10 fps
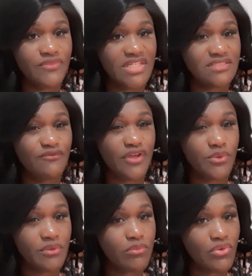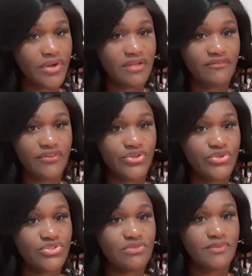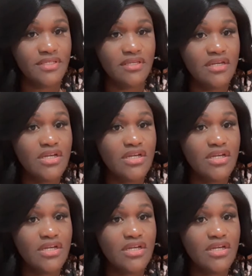that's very important for you to be